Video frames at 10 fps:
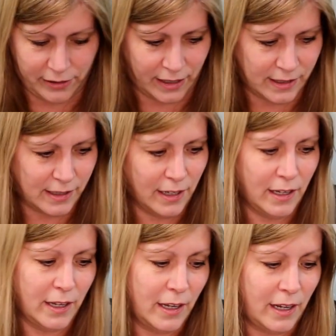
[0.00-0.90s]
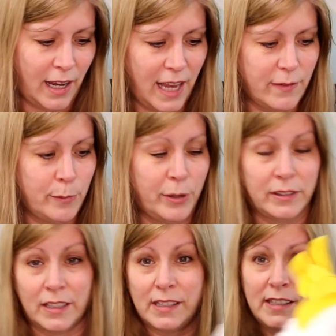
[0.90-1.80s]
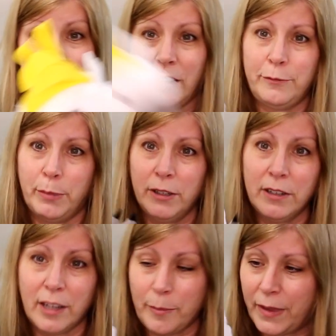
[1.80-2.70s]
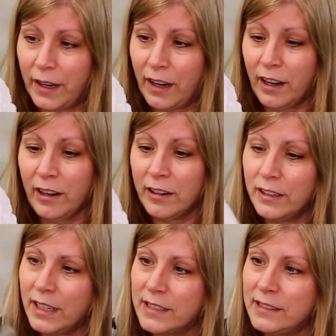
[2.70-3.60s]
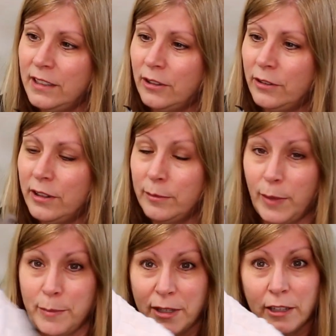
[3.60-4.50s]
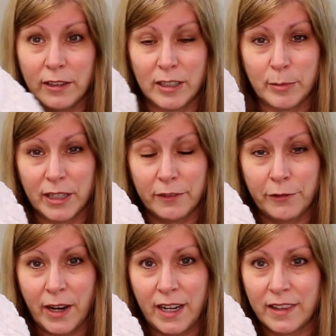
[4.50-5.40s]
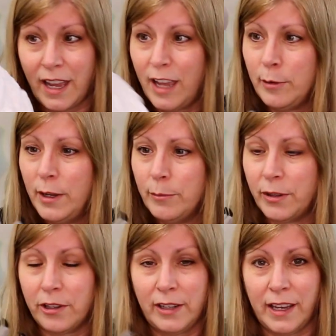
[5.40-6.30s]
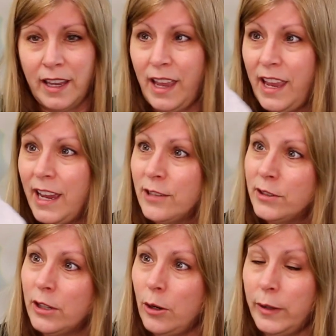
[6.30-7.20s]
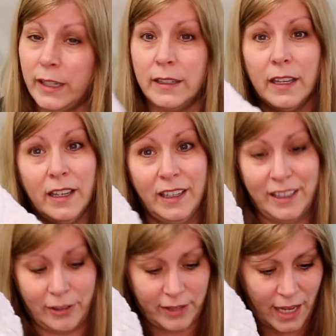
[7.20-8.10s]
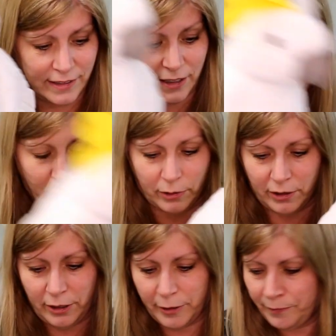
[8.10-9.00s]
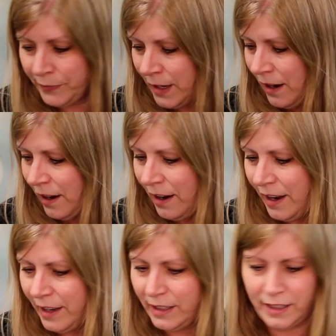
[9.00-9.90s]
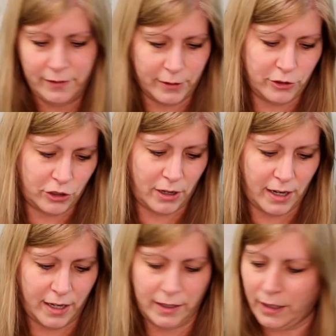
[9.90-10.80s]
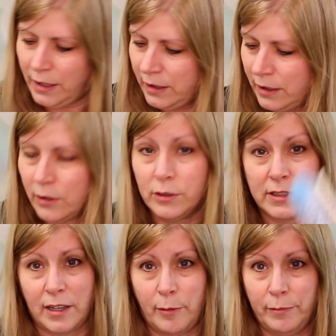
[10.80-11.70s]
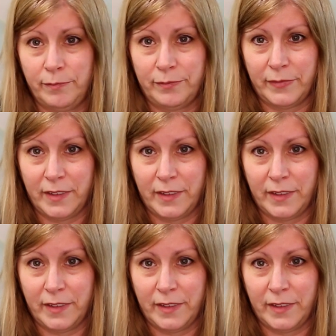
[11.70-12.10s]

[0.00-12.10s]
things. I even put this stuffed bird up there because they might be a little bit afraid of that, but they're like, hey, how's it going? That didn't work. I even tried some